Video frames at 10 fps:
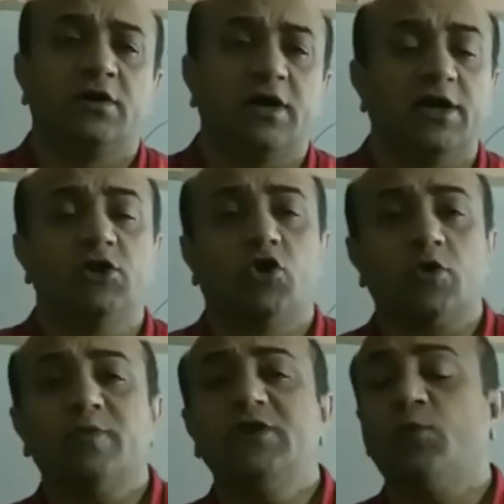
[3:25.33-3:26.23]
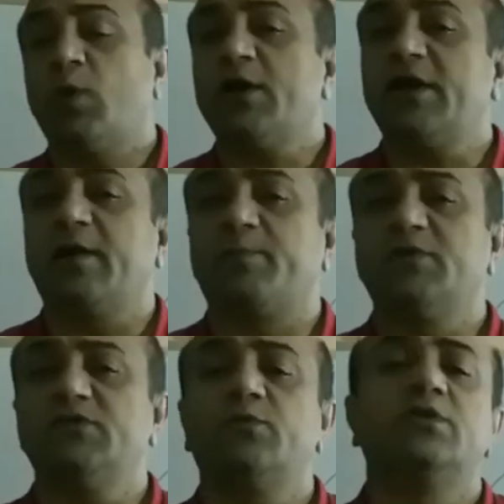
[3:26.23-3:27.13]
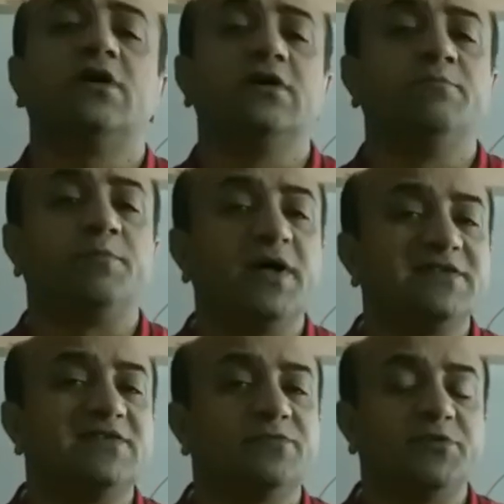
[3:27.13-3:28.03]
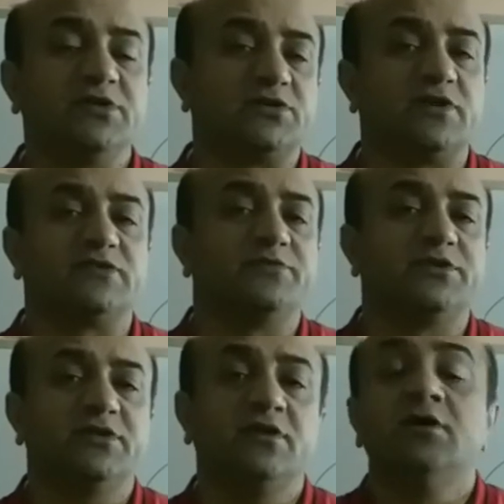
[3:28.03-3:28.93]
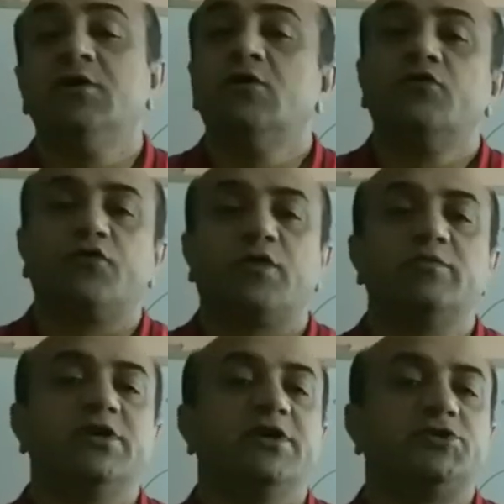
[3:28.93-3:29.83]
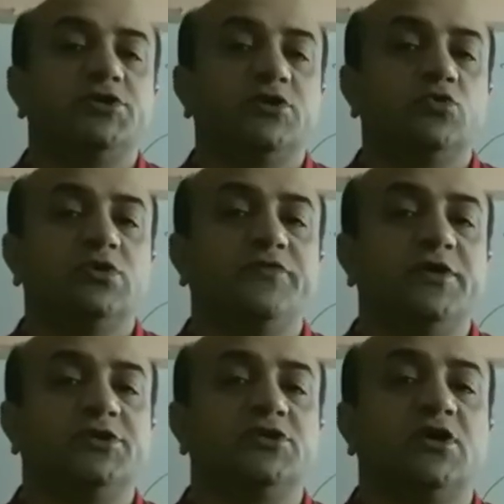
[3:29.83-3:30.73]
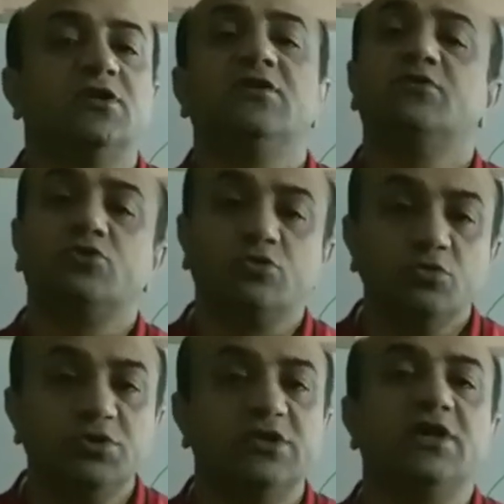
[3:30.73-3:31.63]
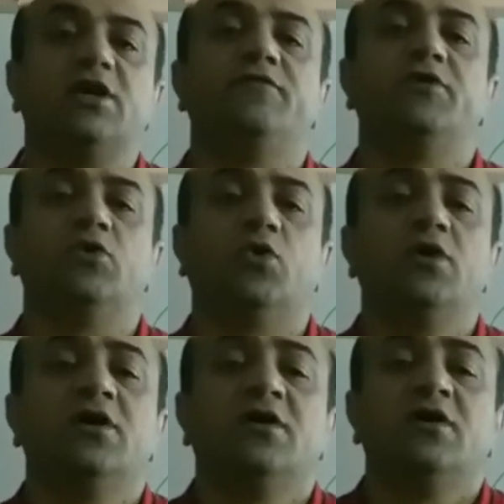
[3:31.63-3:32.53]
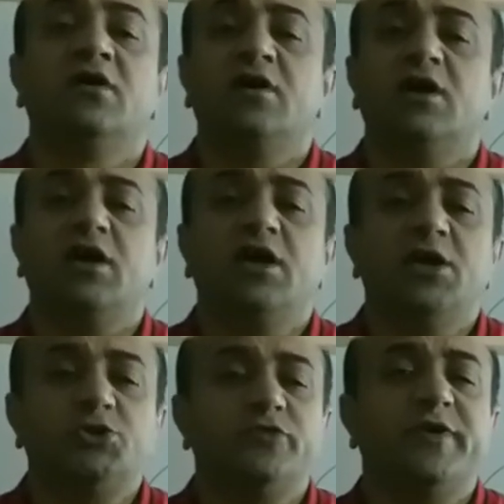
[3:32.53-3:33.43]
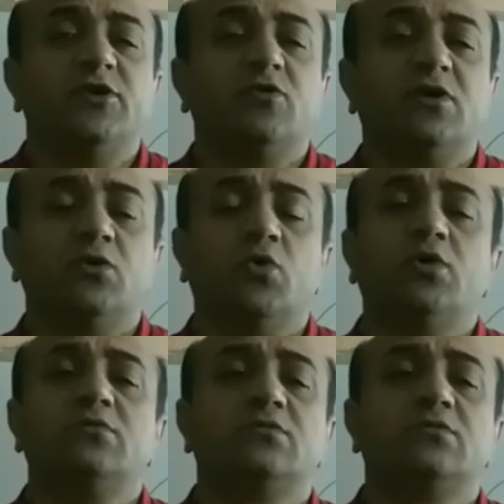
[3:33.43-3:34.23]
And normally what happens when the impulse is being transmitted from the atria to the ventricle through the AV node, atrioventricular node